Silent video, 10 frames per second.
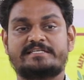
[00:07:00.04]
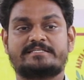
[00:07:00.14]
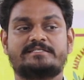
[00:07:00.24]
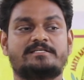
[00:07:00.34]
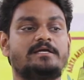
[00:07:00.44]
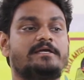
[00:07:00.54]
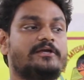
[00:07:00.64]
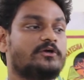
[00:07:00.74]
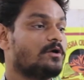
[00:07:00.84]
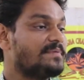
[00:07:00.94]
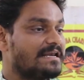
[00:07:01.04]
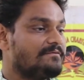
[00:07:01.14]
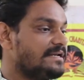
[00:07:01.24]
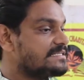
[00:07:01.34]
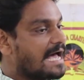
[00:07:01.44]
as such, economic
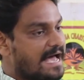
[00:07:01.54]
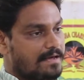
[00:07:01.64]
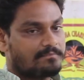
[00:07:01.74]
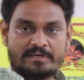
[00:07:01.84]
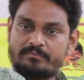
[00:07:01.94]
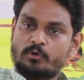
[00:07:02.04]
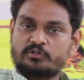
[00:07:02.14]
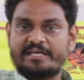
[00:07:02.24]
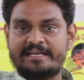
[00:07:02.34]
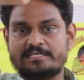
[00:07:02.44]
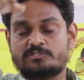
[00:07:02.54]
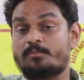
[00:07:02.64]
level is high in both areas.